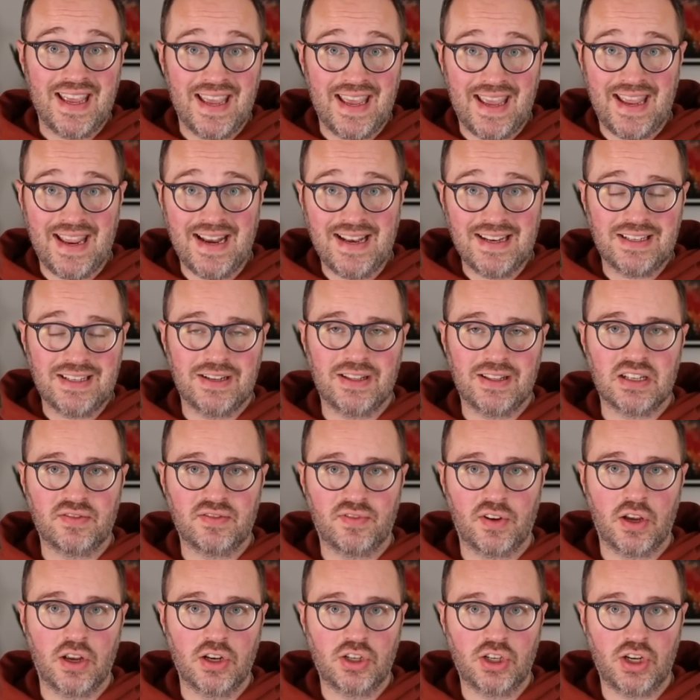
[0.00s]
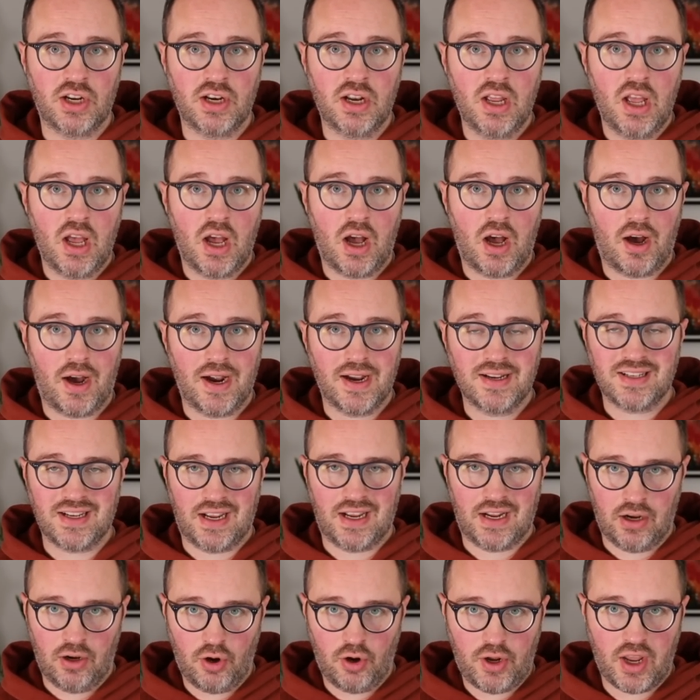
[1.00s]
into this Virgin ISA
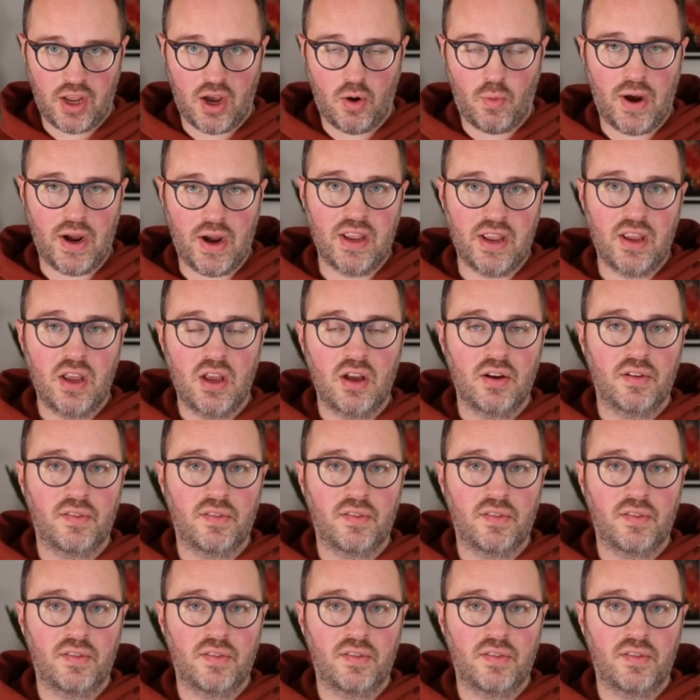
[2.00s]
and lock it away